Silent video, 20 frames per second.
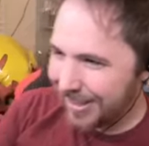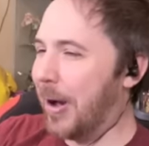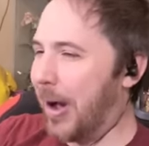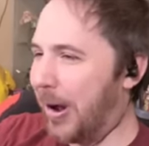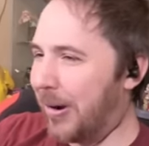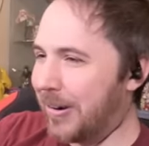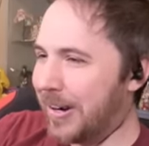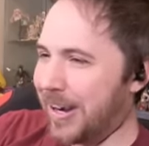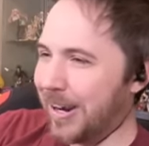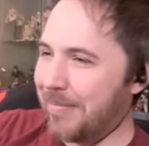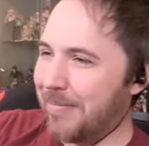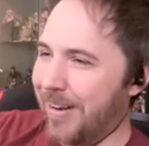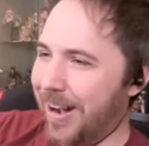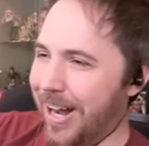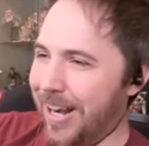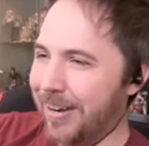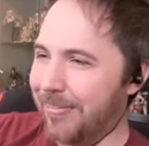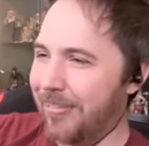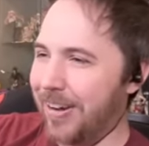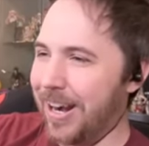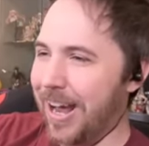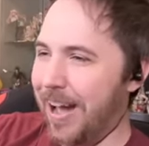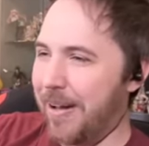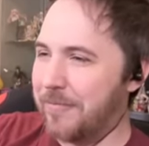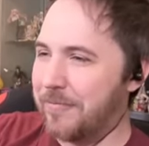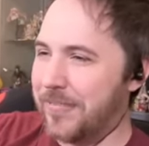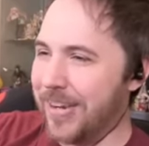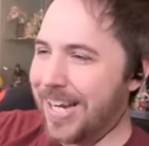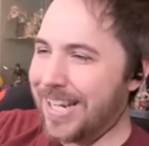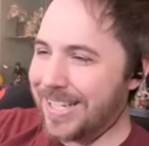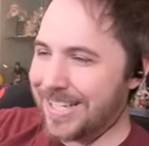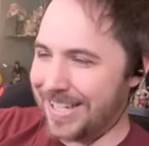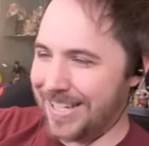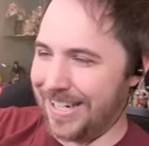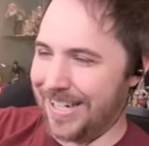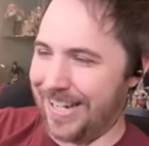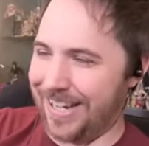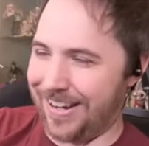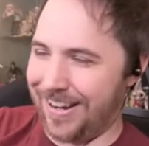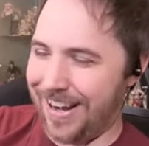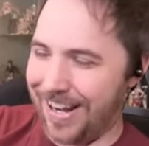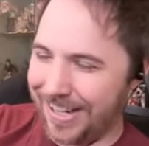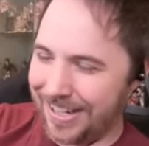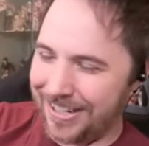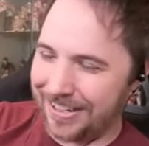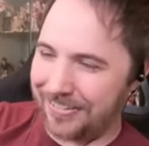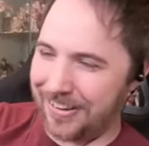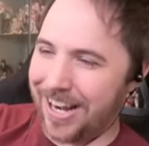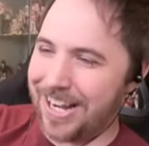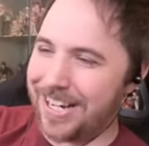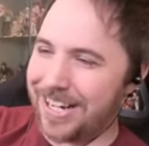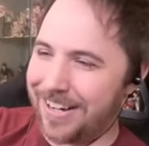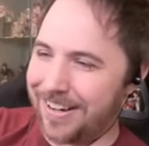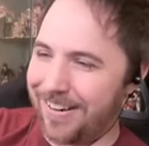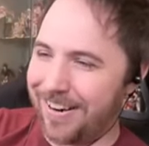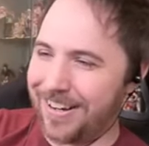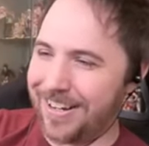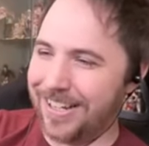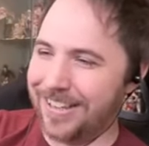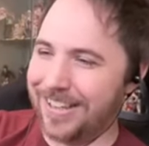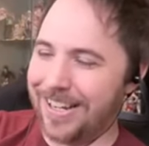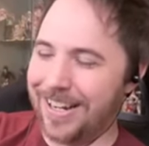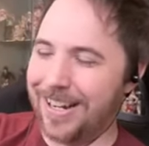Pokemon, and what, a Visa card, a credit card in